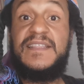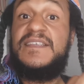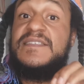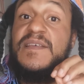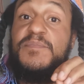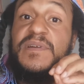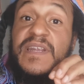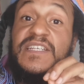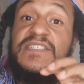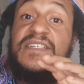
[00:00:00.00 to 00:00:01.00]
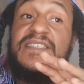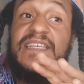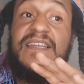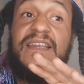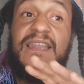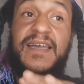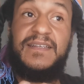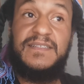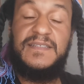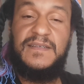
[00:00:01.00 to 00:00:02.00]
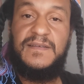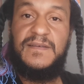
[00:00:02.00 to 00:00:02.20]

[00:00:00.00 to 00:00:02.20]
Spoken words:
and there's separations in light.